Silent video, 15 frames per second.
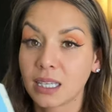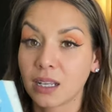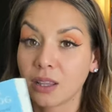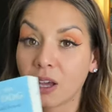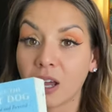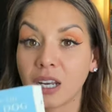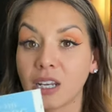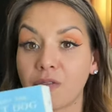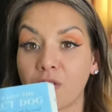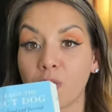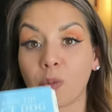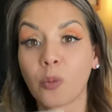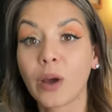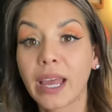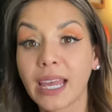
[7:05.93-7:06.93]
in a lot of
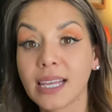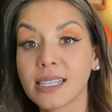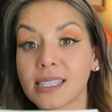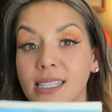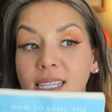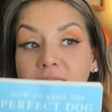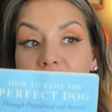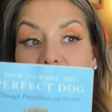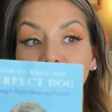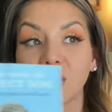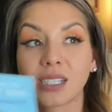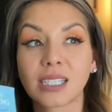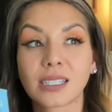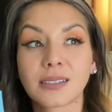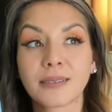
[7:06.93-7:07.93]
different ways.
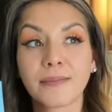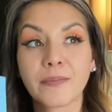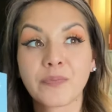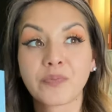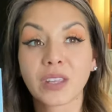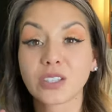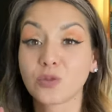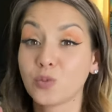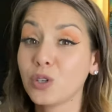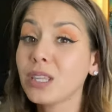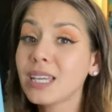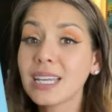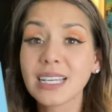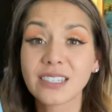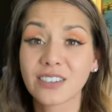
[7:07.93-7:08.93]
It's a
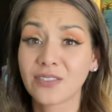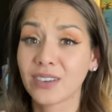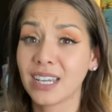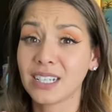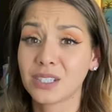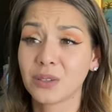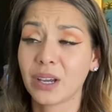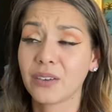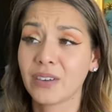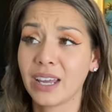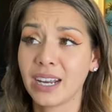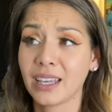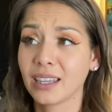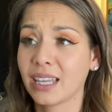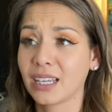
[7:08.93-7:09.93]
really easy read, so I
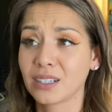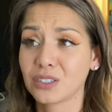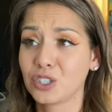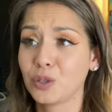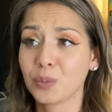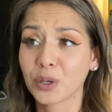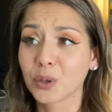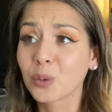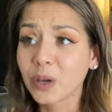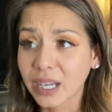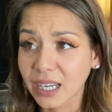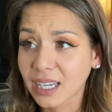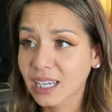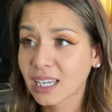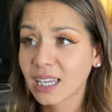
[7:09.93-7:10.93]
read it like super
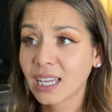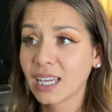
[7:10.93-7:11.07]
quick.